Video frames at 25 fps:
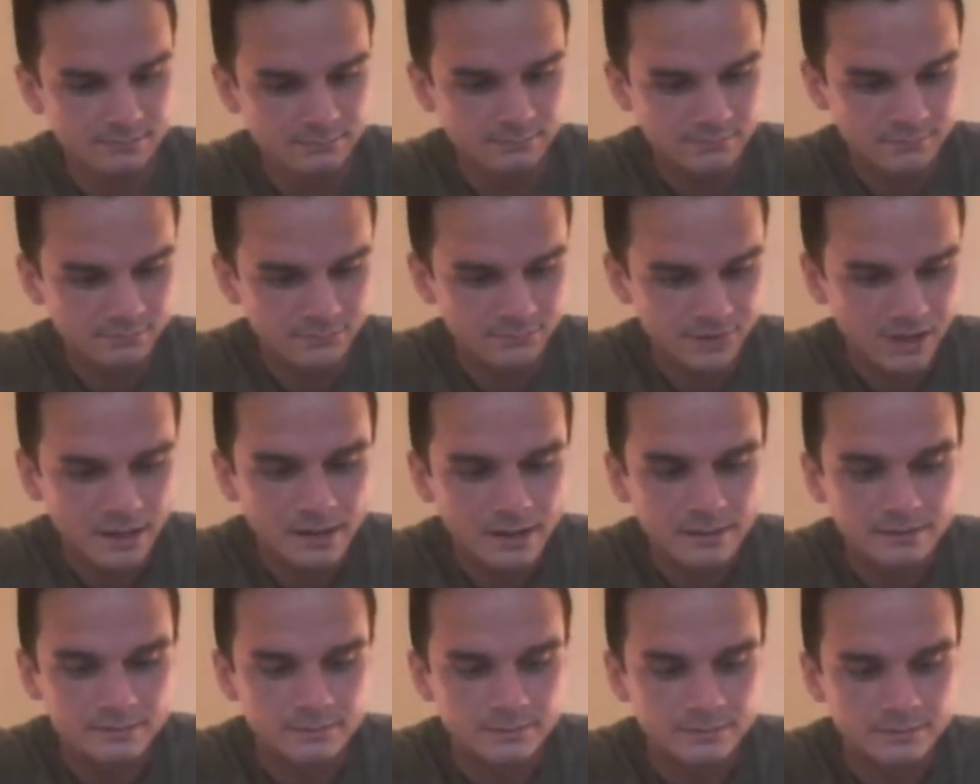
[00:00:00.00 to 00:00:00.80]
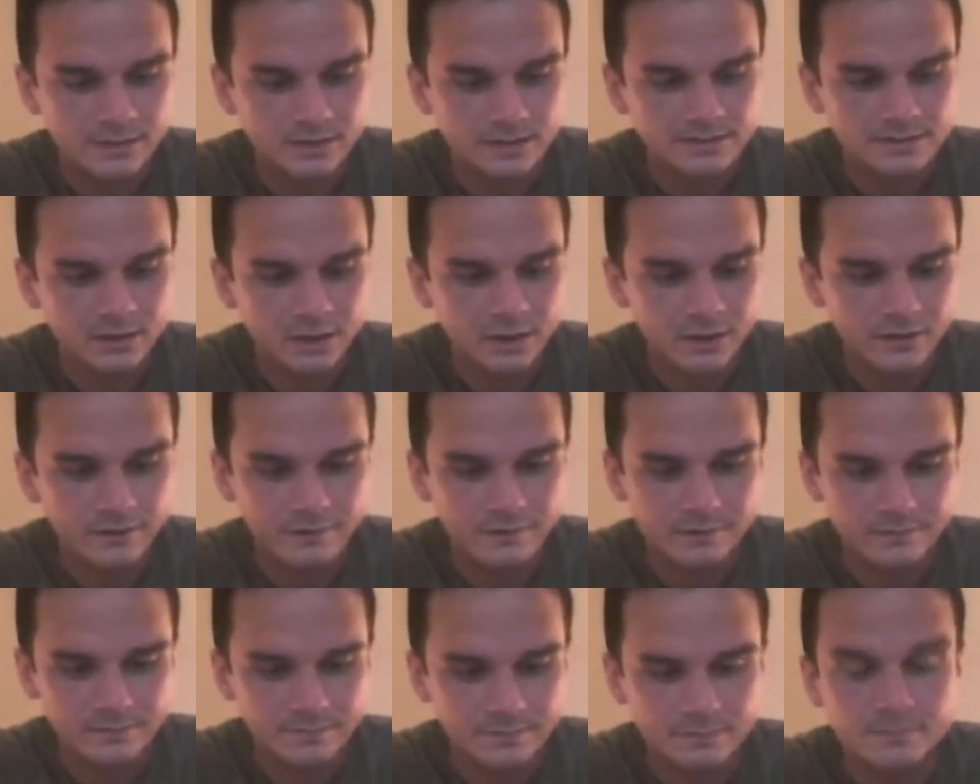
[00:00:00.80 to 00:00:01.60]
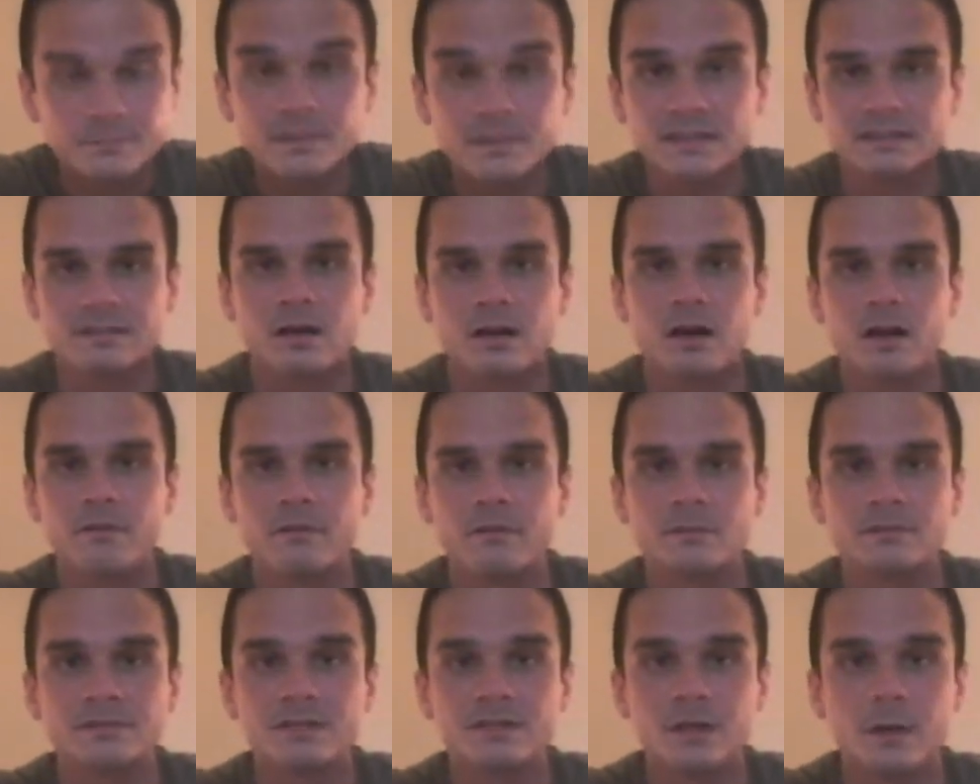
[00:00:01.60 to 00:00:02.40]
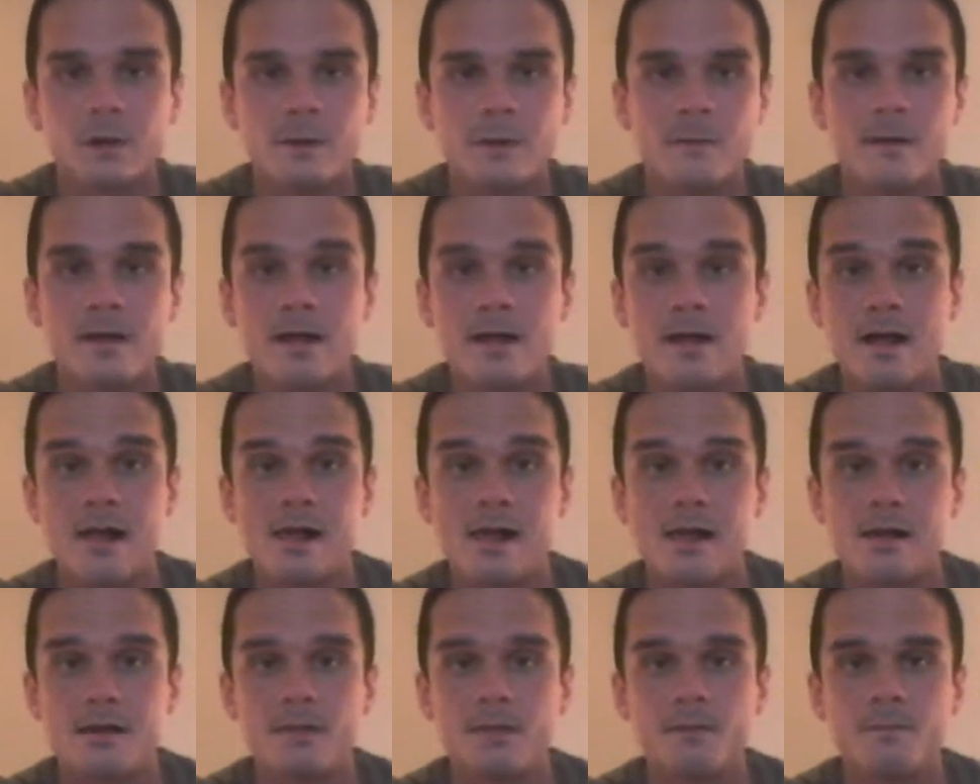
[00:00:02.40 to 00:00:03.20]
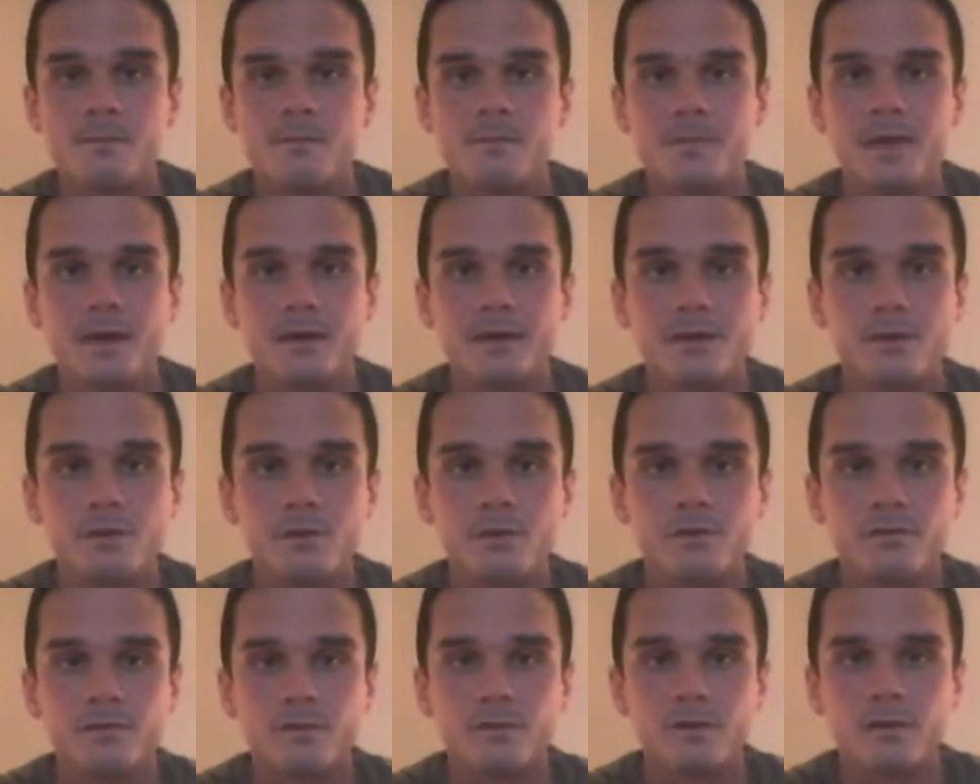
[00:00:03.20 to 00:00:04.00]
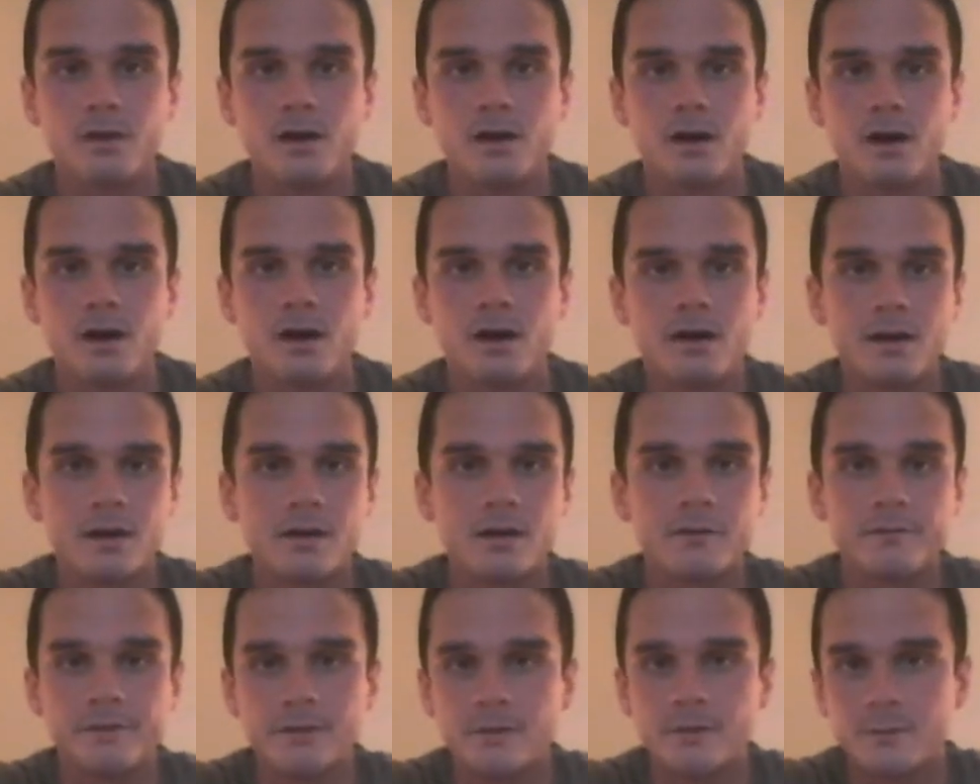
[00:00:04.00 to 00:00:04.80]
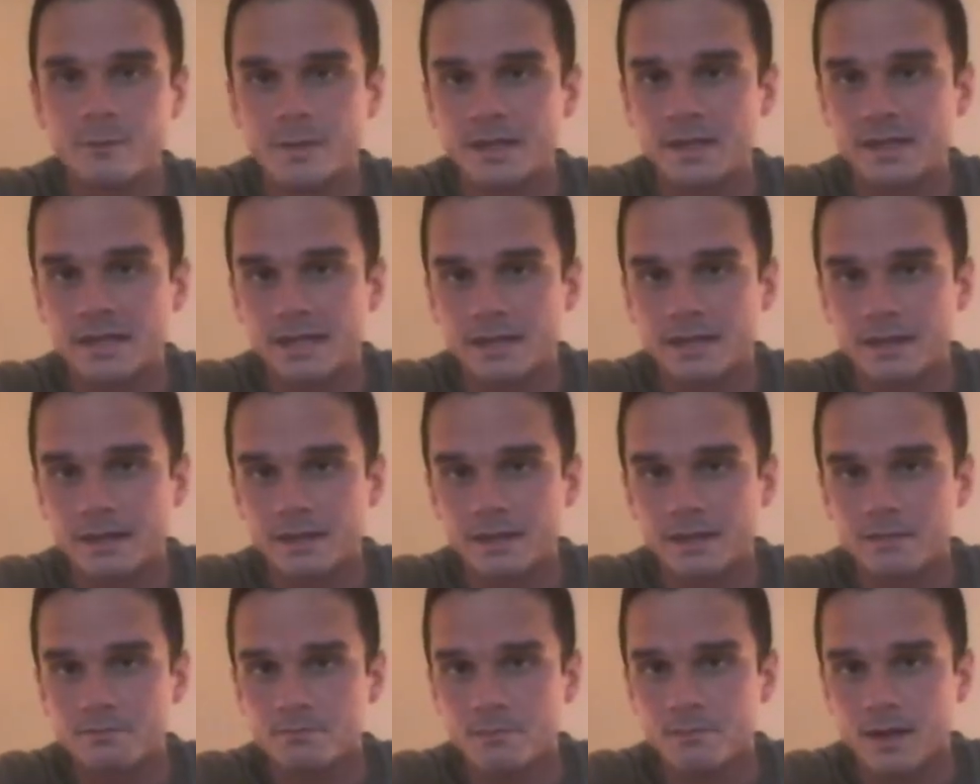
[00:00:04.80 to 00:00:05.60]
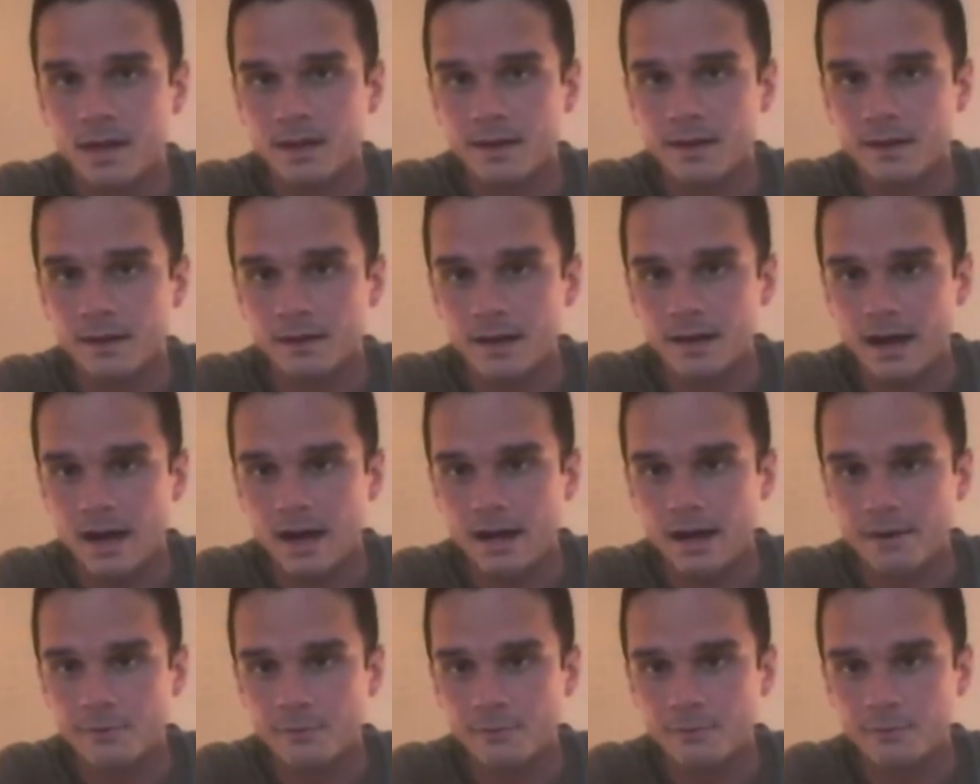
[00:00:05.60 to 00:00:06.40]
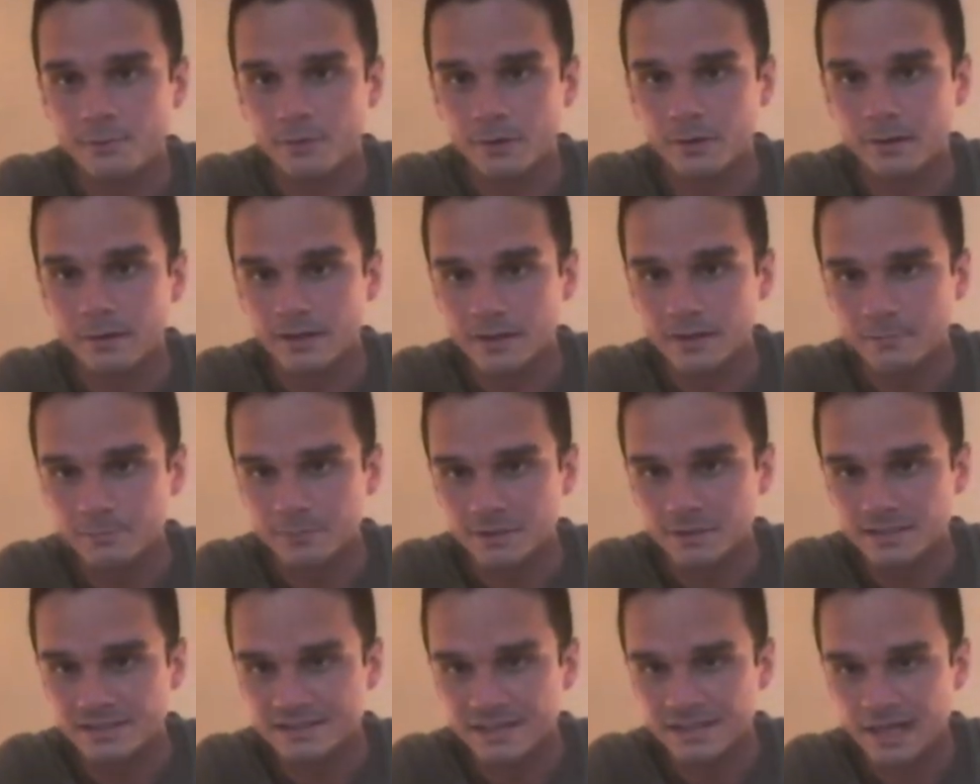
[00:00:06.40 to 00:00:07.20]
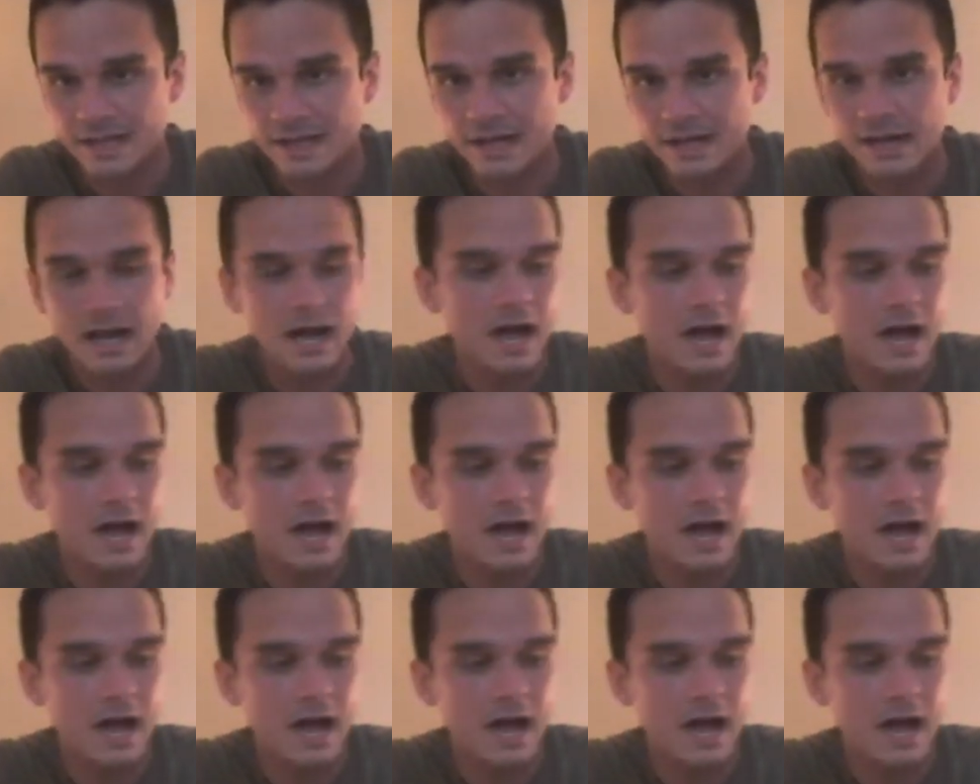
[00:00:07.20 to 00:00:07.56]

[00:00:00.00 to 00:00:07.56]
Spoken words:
I'm done. That's all of them. So, thank you for interviewing me, Nikki, and I really appreciate it.